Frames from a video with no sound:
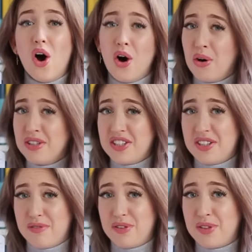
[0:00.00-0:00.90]
all these
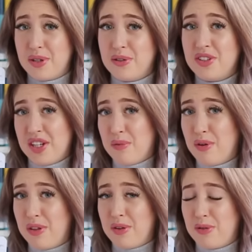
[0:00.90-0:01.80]
different notes in
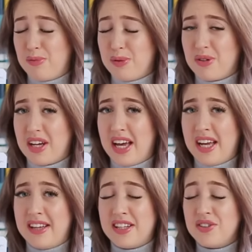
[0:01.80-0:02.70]
one notebook,
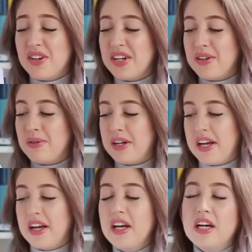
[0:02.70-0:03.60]
and that's very annoying.